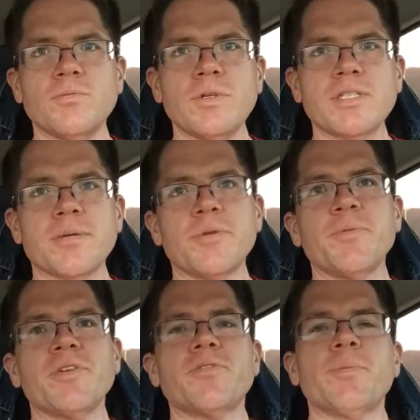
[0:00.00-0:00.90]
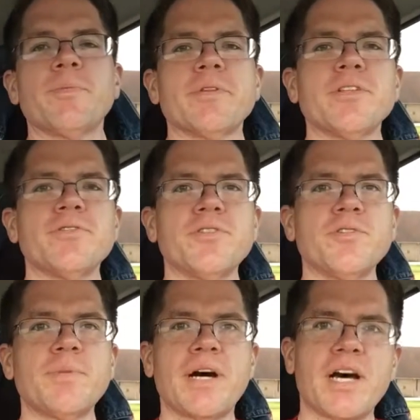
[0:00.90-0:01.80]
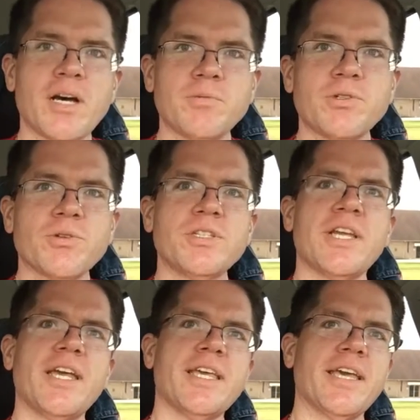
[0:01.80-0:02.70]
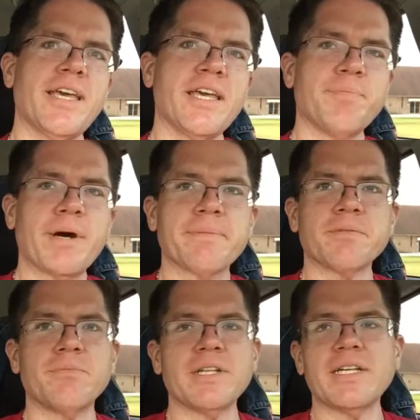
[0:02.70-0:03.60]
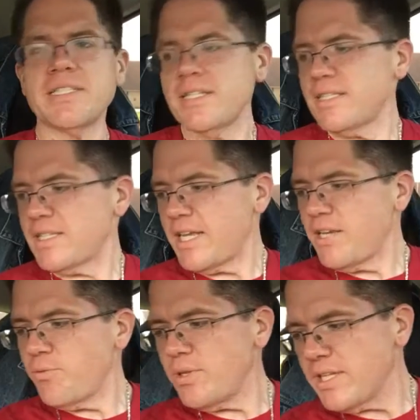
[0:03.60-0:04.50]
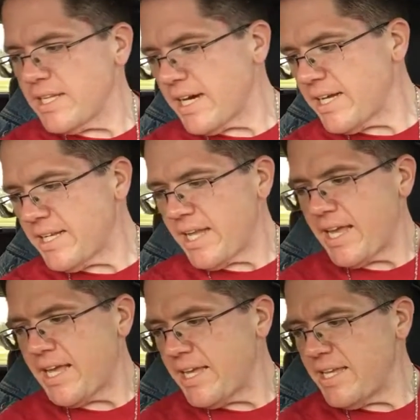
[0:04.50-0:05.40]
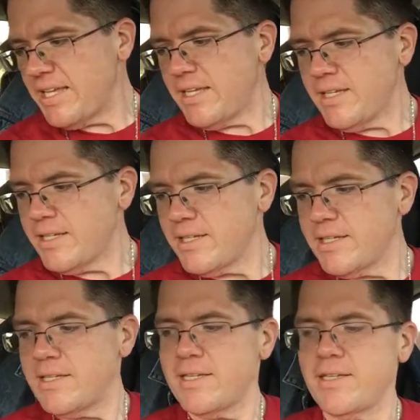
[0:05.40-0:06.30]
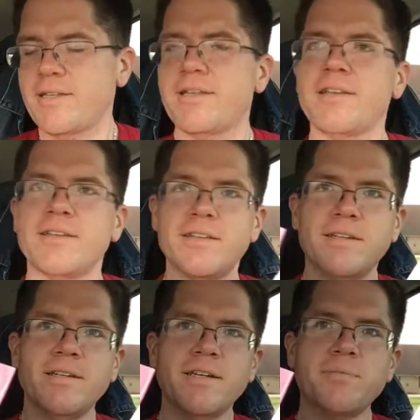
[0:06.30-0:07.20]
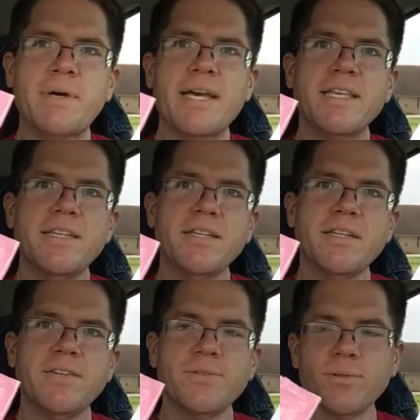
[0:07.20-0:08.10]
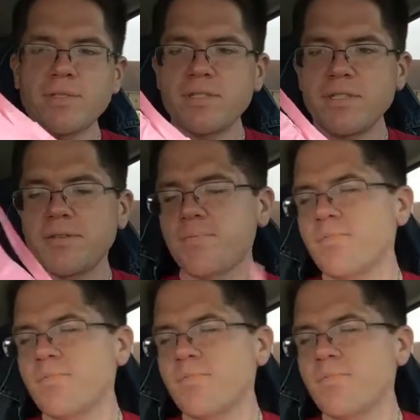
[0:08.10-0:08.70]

What's up, you beautiful people of YouTube? I'm George, aka Pops and Blades, and today we got a unbagging of sorts.